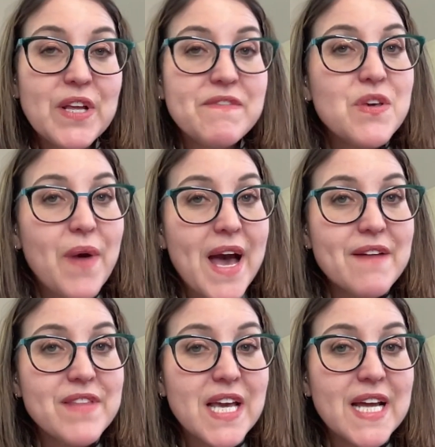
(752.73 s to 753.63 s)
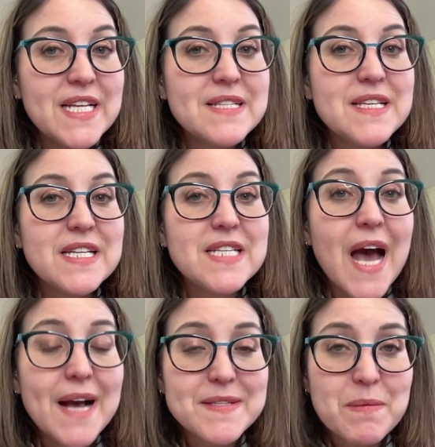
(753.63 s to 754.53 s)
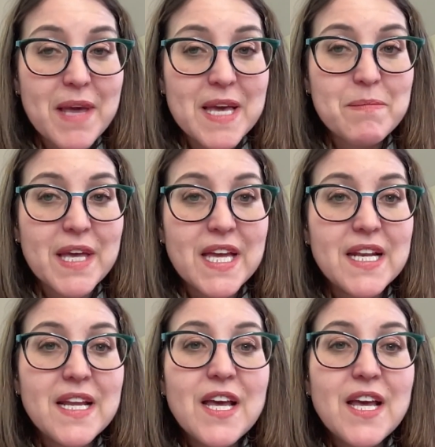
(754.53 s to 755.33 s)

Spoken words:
if you have the NEZ tax abatement,